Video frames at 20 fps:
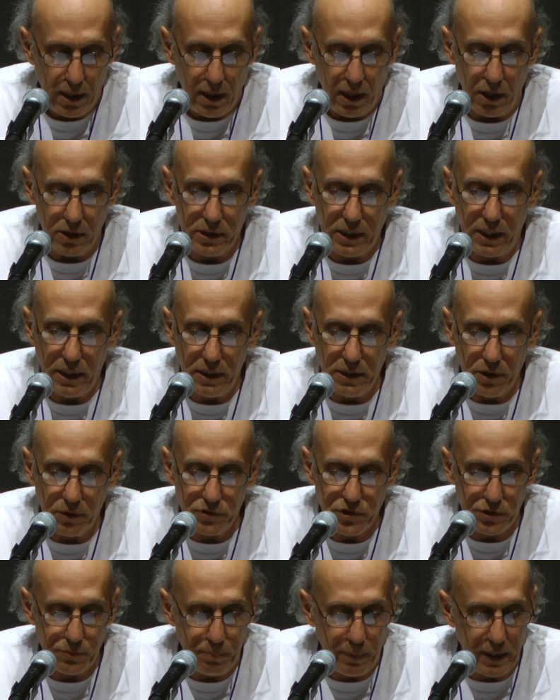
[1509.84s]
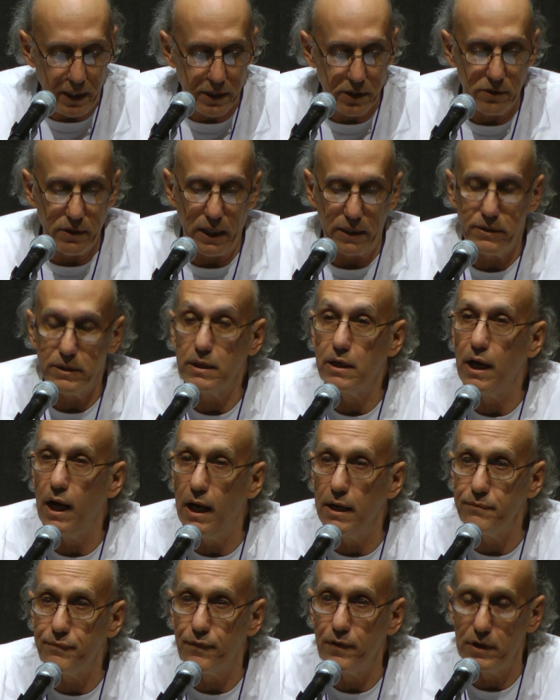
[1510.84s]
Our keynote speaker at the
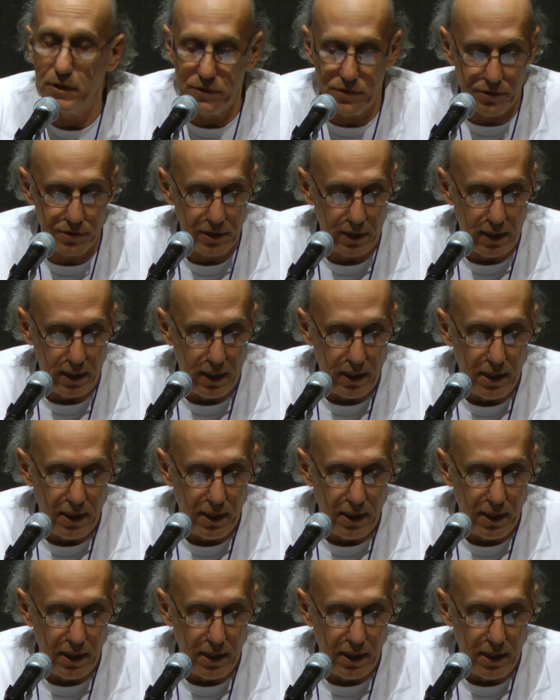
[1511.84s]
conference